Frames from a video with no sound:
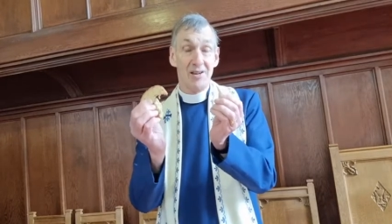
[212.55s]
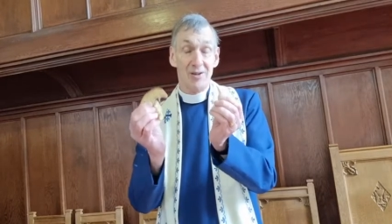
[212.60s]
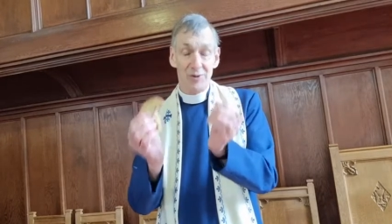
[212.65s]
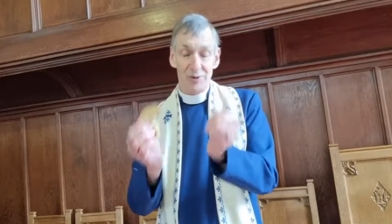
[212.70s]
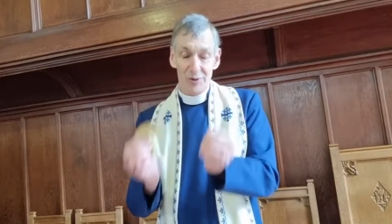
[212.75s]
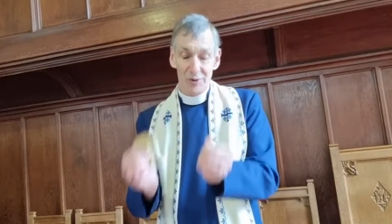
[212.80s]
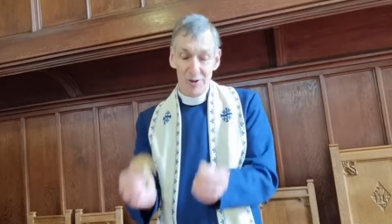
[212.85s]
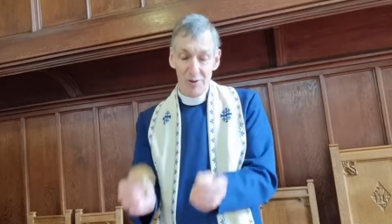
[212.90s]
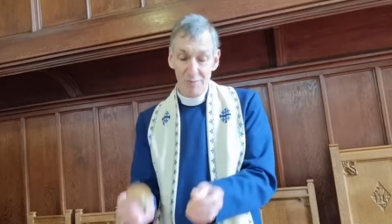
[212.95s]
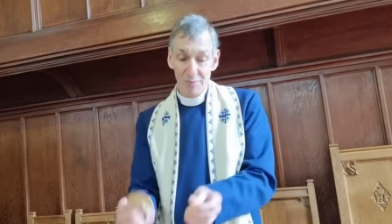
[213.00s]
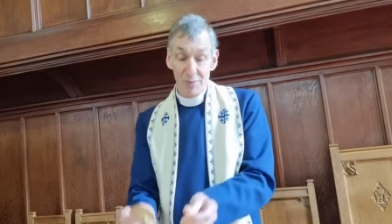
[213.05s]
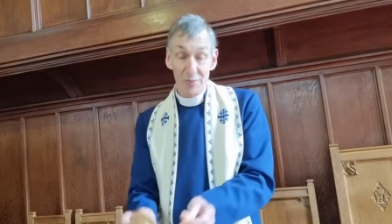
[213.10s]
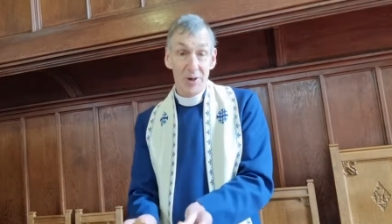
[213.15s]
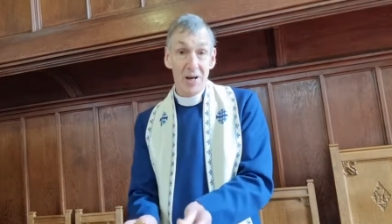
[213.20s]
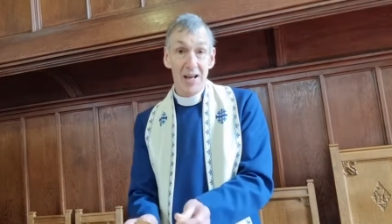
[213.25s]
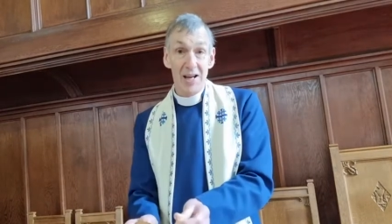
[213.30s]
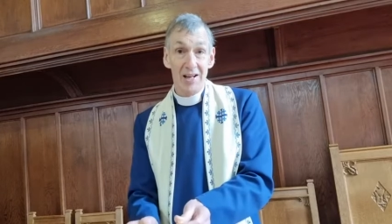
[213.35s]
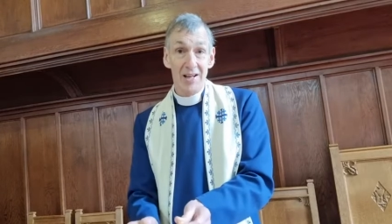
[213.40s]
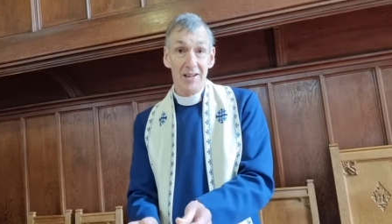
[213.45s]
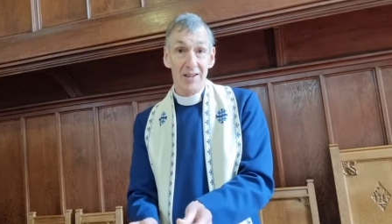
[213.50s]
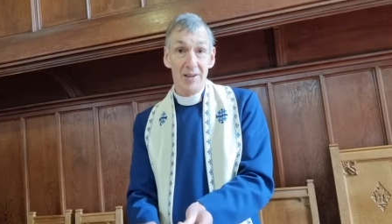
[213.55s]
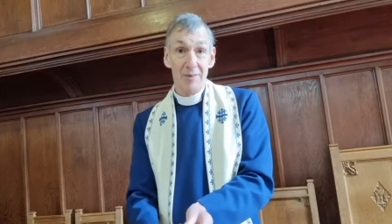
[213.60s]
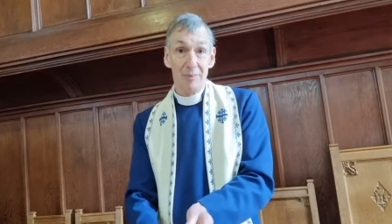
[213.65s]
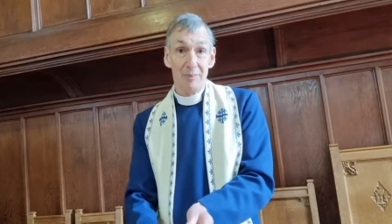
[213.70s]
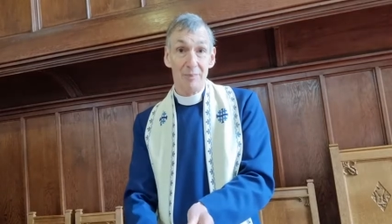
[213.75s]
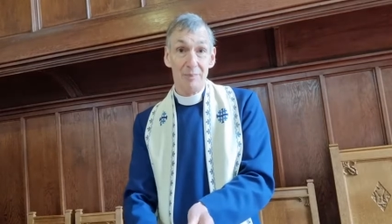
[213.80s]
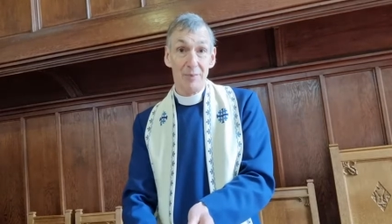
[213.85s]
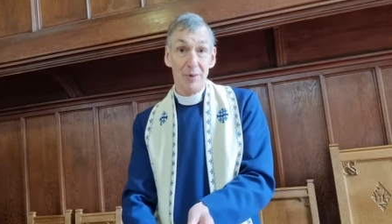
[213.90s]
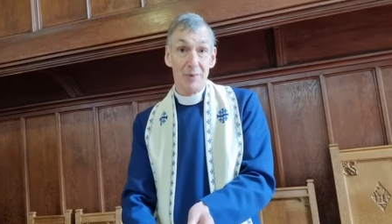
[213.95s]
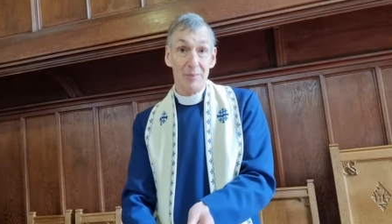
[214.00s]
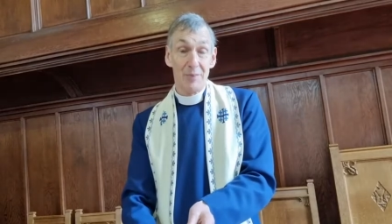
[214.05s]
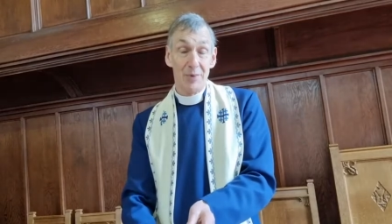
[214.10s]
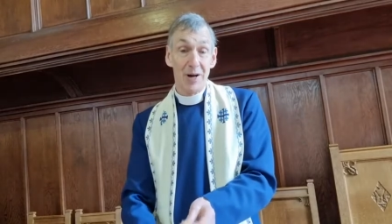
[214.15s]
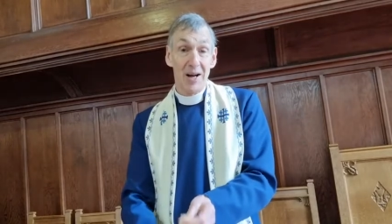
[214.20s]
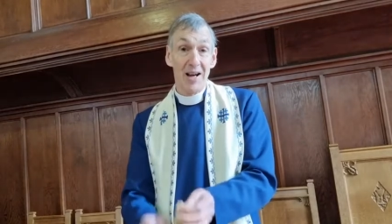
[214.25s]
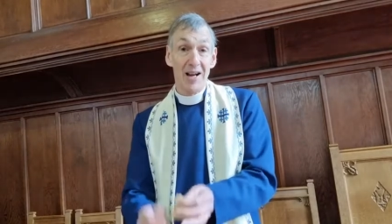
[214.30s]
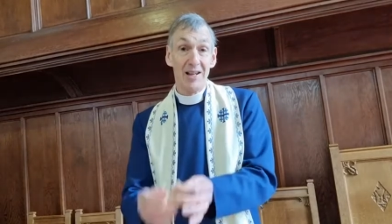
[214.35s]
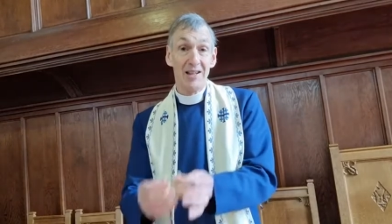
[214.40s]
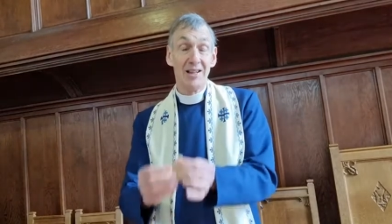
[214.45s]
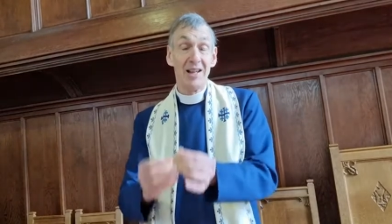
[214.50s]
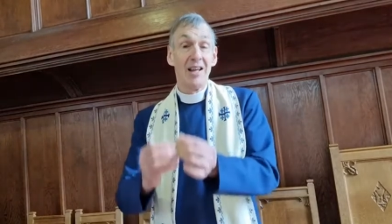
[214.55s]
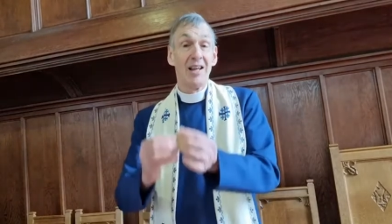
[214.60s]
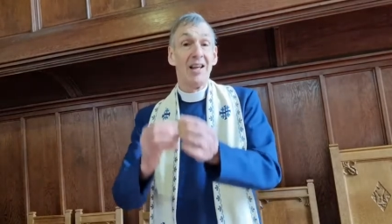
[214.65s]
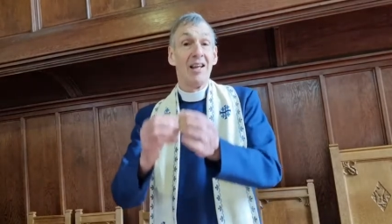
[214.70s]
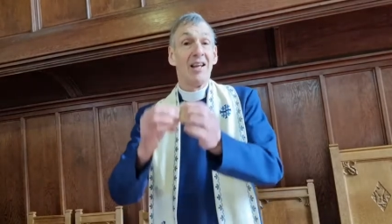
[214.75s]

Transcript: So they break the bread,